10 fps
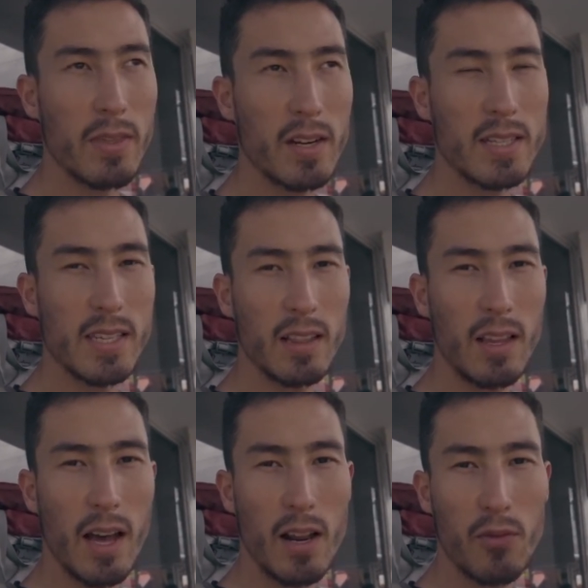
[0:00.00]
There is a
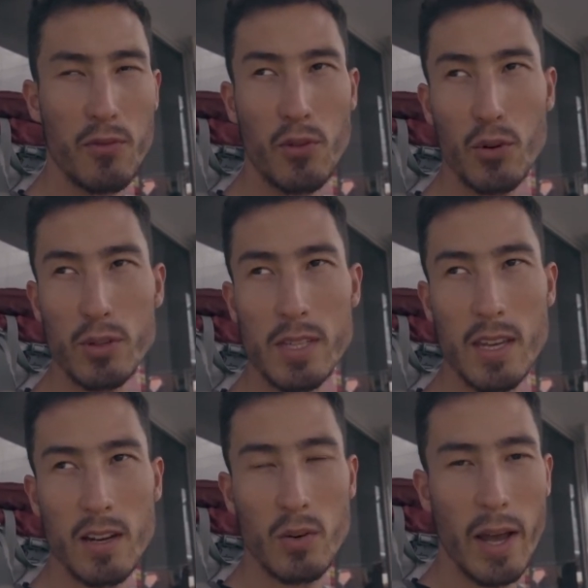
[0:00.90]
lot of fruits
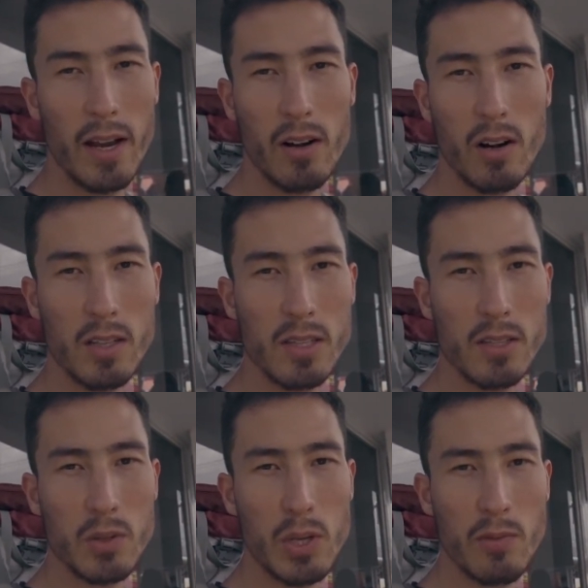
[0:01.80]
here, right across the
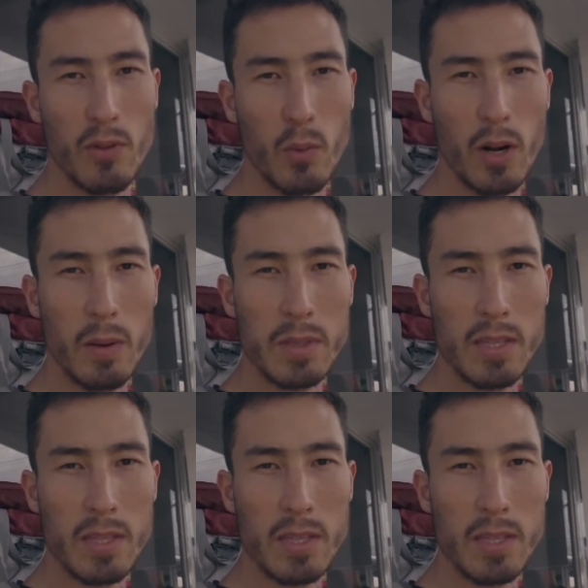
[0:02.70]
street from where I'm